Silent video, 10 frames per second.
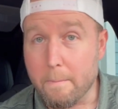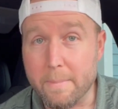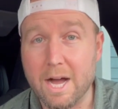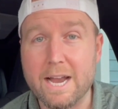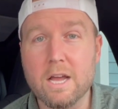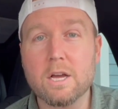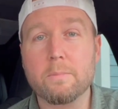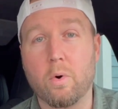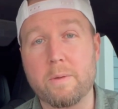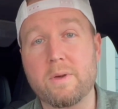But
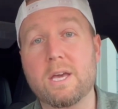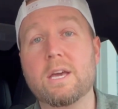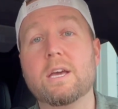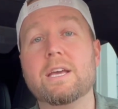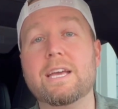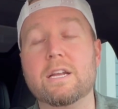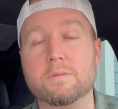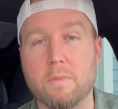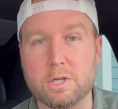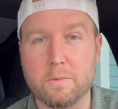point being, it
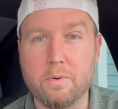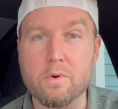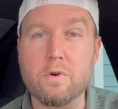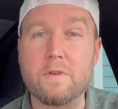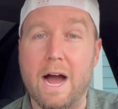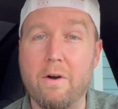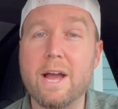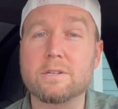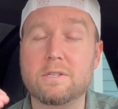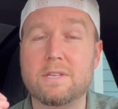is much improved. I would
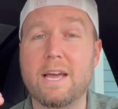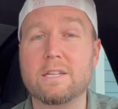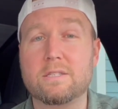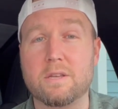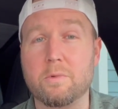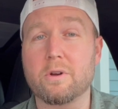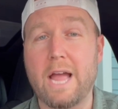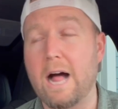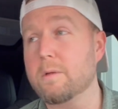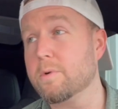actually say it's similar
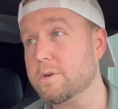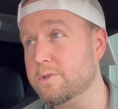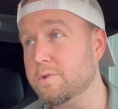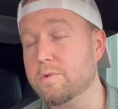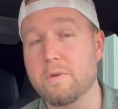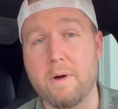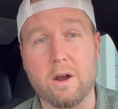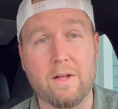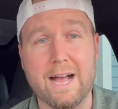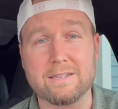caliber to the
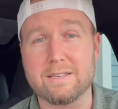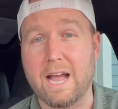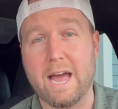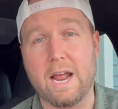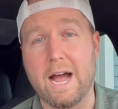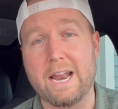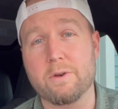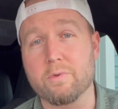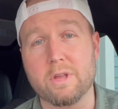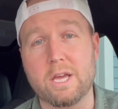Model S. Like I
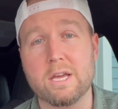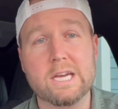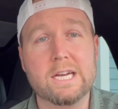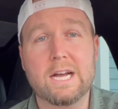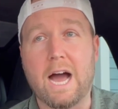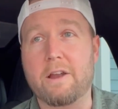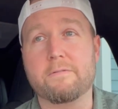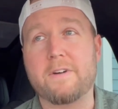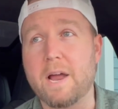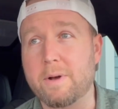
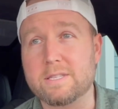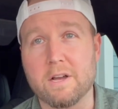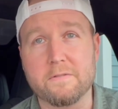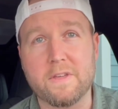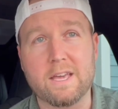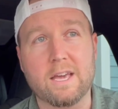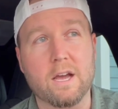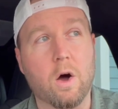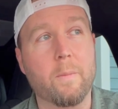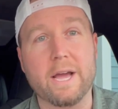didn't find myself thinking,
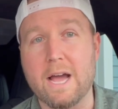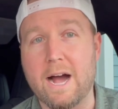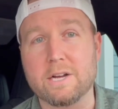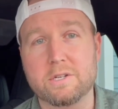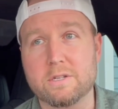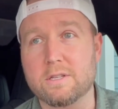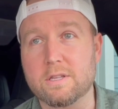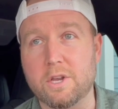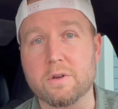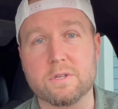oh my gosh,
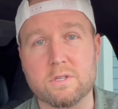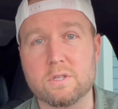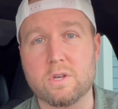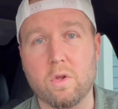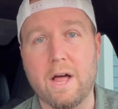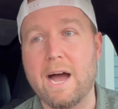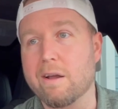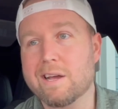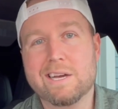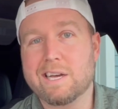this is so
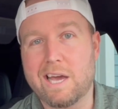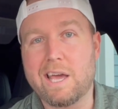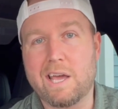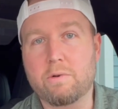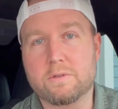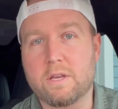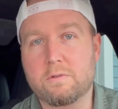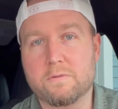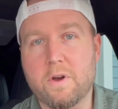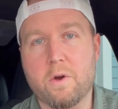loud. It
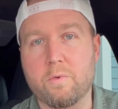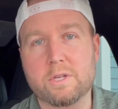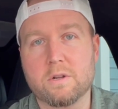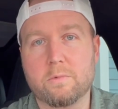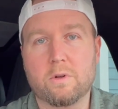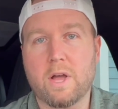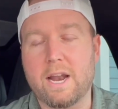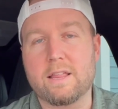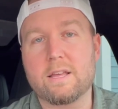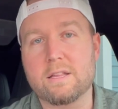was very reasonable,
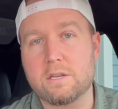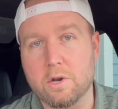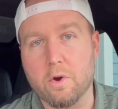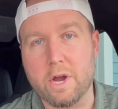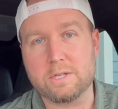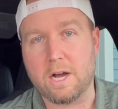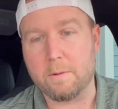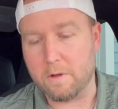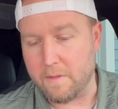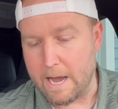and I think they did a great
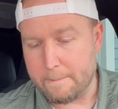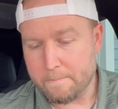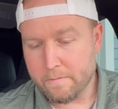job on that.